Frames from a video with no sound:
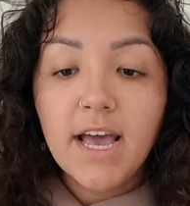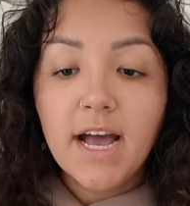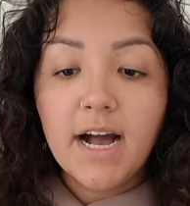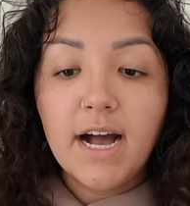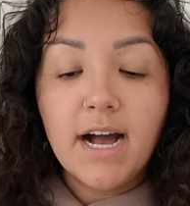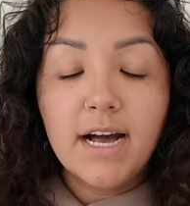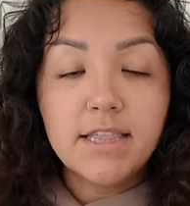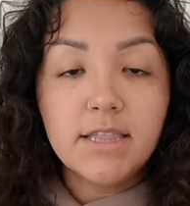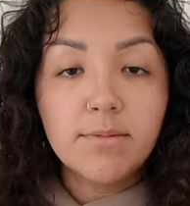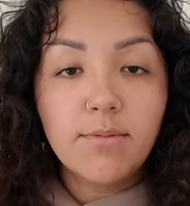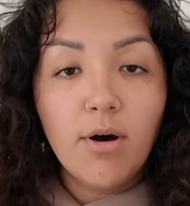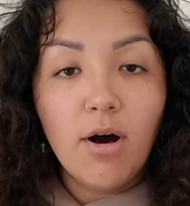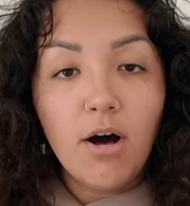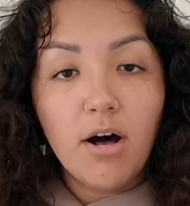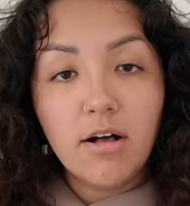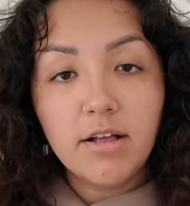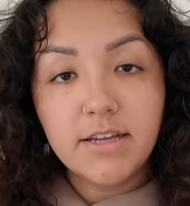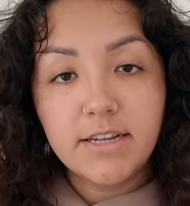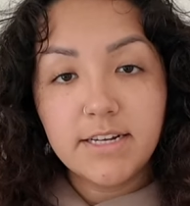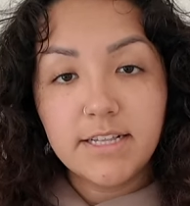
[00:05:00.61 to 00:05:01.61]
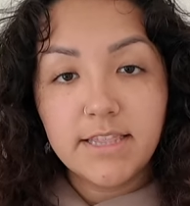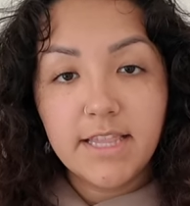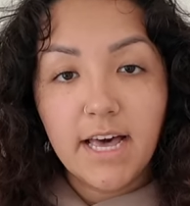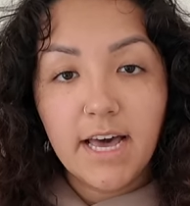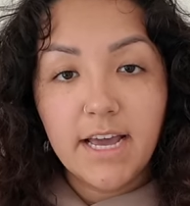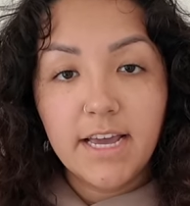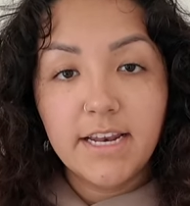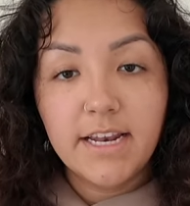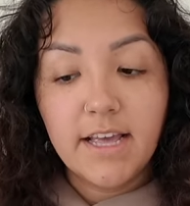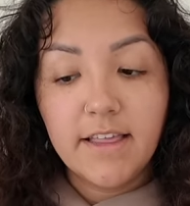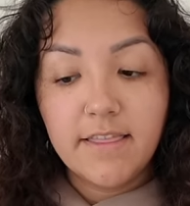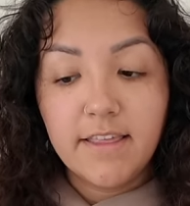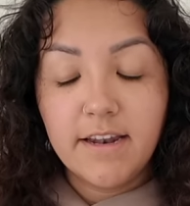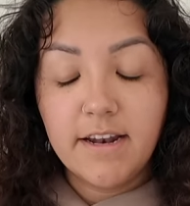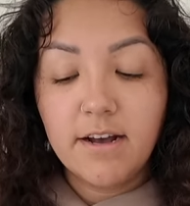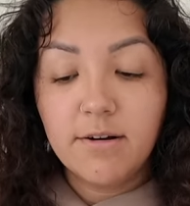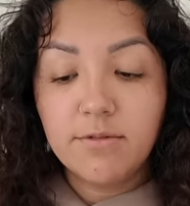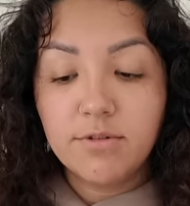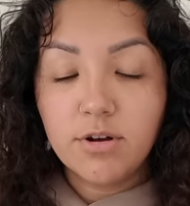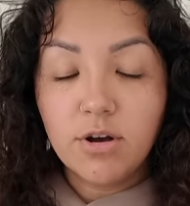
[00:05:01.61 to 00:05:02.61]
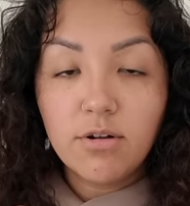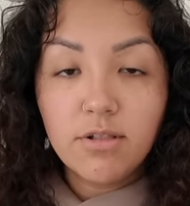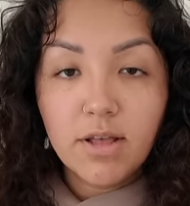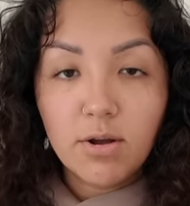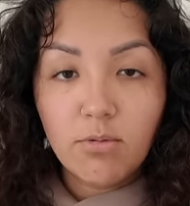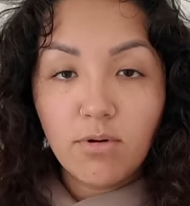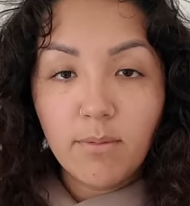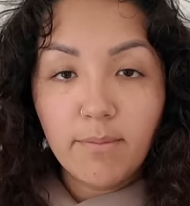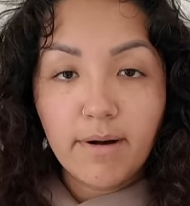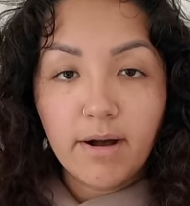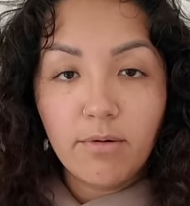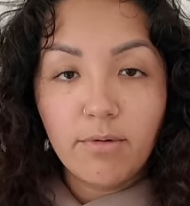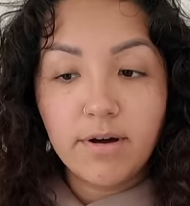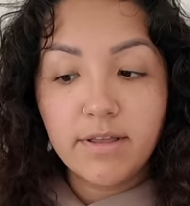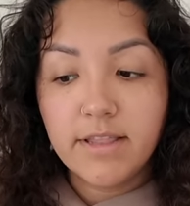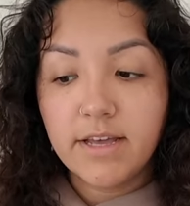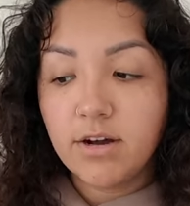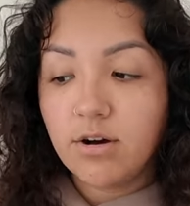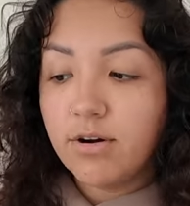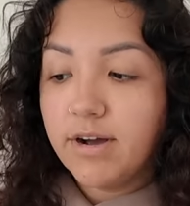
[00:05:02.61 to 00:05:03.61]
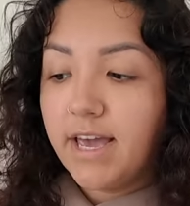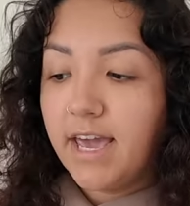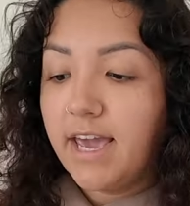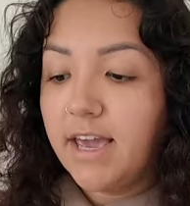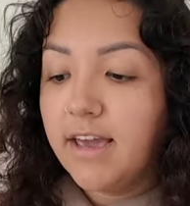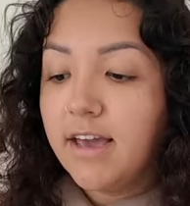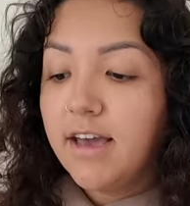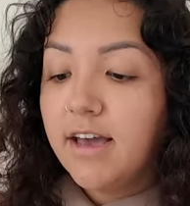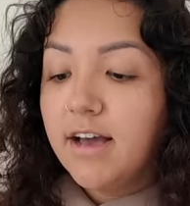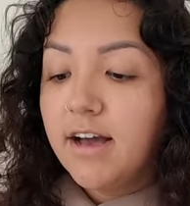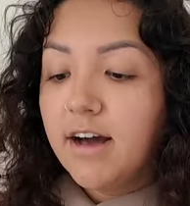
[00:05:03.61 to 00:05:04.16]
I had them all in a line, and then I would go like one by one, like, okay,